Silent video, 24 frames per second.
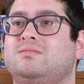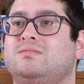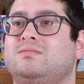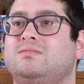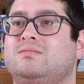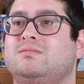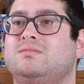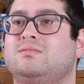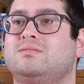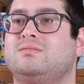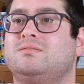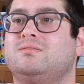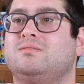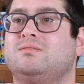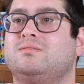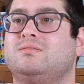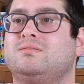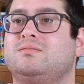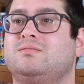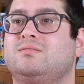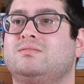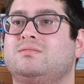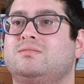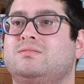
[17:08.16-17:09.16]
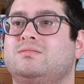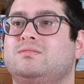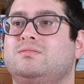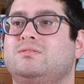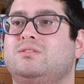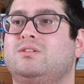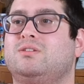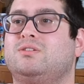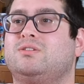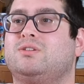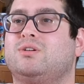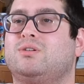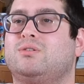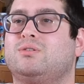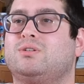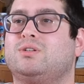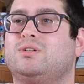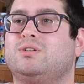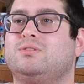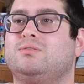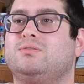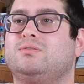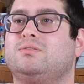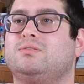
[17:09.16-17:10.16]
oh my god. They're so
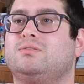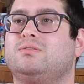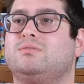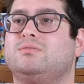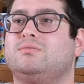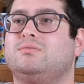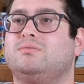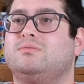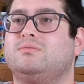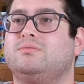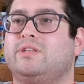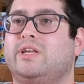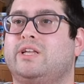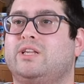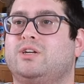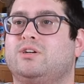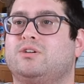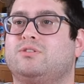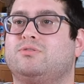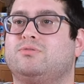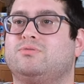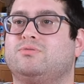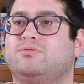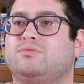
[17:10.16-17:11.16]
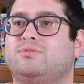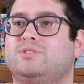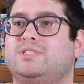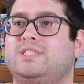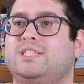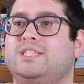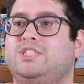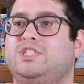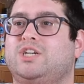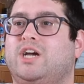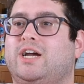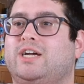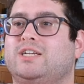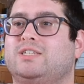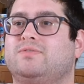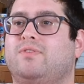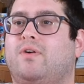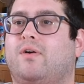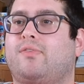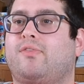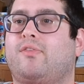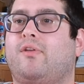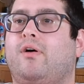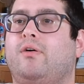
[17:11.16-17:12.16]
cute. Whoa. They look CGI as
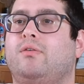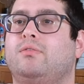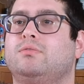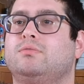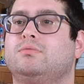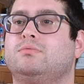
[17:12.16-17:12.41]
fuck though.